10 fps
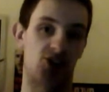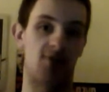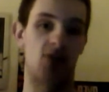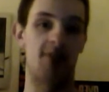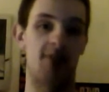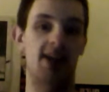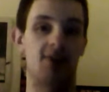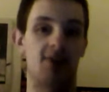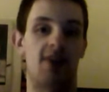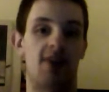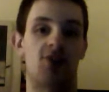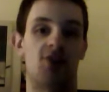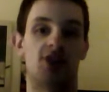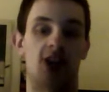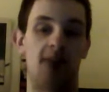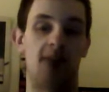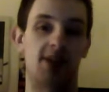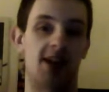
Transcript: before I begin with my first topic.